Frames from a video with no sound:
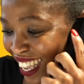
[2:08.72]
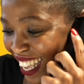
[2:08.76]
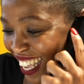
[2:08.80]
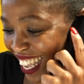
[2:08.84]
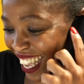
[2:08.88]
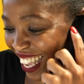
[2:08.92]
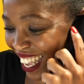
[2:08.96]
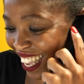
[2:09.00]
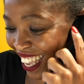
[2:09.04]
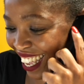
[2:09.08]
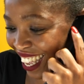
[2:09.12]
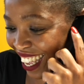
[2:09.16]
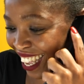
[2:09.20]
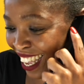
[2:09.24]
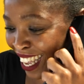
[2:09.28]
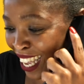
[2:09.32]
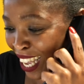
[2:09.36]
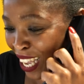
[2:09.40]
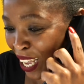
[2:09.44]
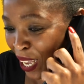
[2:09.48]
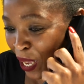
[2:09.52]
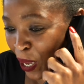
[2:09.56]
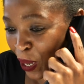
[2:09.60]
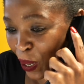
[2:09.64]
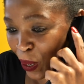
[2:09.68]
NBT,
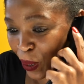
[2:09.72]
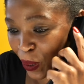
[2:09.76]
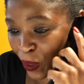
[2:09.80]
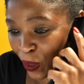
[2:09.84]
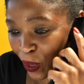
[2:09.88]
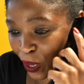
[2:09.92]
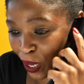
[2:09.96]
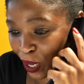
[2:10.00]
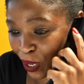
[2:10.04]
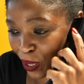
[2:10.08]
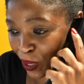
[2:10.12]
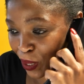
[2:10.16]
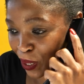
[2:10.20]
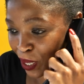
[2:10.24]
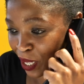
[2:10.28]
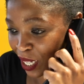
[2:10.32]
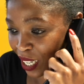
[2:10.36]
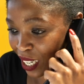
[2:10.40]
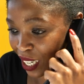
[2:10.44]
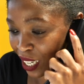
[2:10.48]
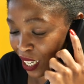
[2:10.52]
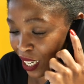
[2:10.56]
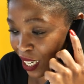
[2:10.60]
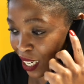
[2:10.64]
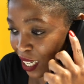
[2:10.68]
National
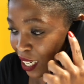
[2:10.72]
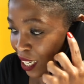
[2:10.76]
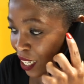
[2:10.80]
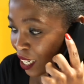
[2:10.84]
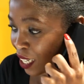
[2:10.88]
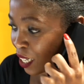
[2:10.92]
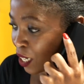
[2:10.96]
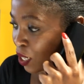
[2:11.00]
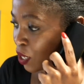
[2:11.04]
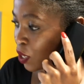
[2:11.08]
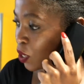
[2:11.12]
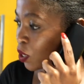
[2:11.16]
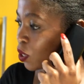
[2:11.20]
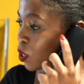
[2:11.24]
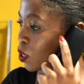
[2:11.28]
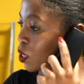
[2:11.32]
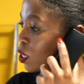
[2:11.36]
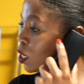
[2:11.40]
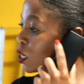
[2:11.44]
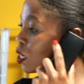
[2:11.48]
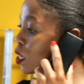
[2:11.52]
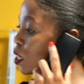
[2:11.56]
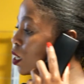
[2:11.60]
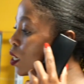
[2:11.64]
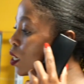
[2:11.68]
Benchmark Test, and